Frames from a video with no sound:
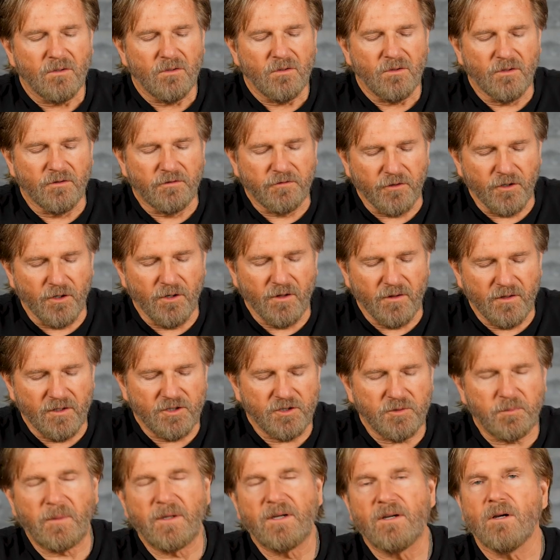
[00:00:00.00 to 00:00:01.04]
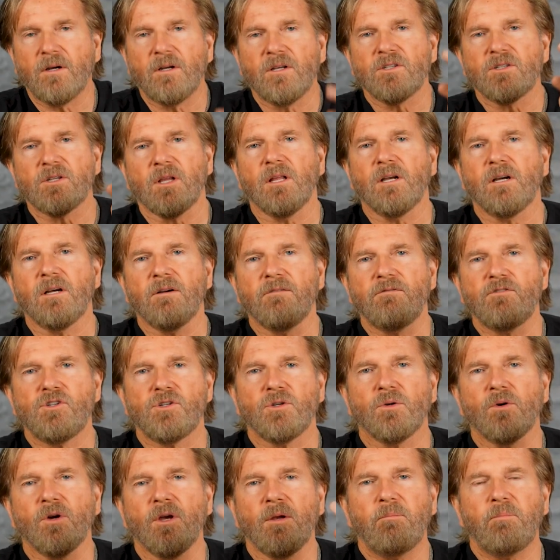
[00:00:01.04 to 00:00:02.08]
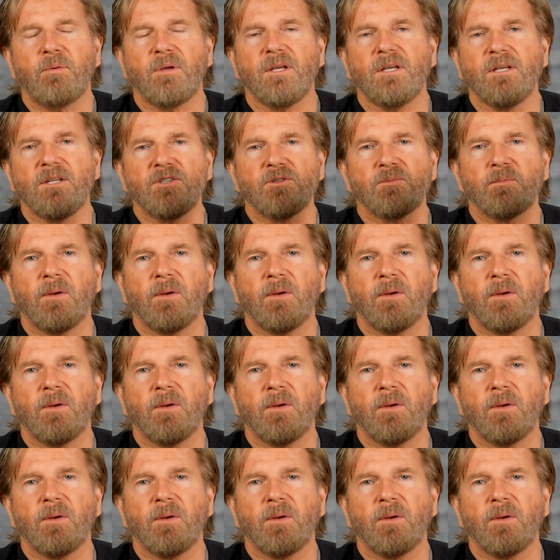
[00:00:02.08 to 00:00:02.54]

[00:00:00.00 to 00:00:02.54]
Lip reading: the fruit of the Spirit is love, joy, peace,